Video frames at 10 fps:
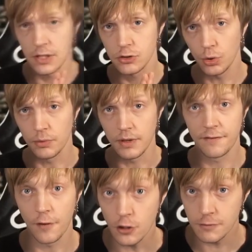So, the
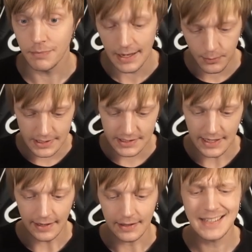first play with this
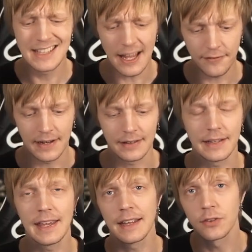deck is definitely
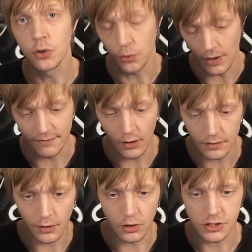getting to your
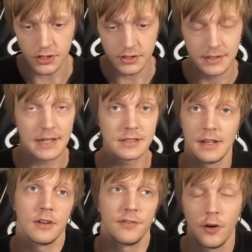evolved archers. That's
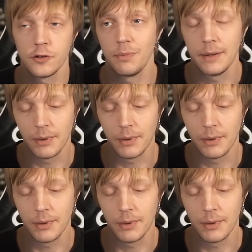not a first play,